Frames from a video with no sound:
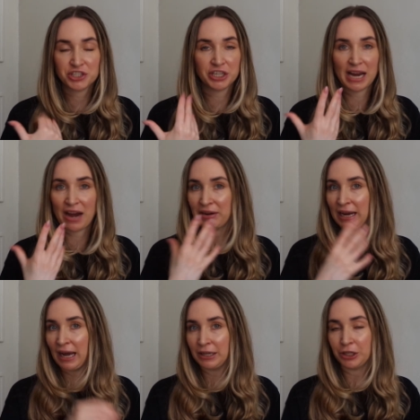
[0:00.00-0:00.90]
chin
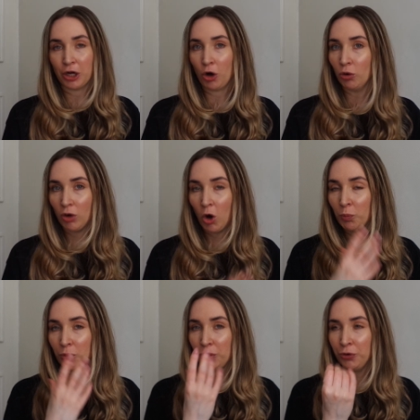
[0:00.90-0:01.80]
area, you know,
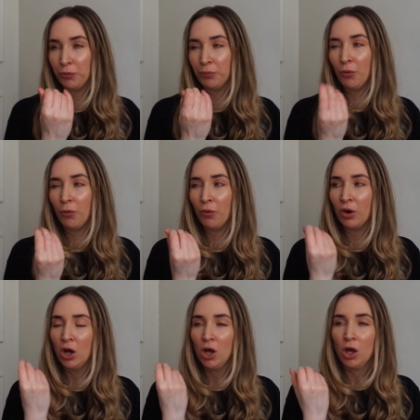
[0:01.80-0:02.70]
open more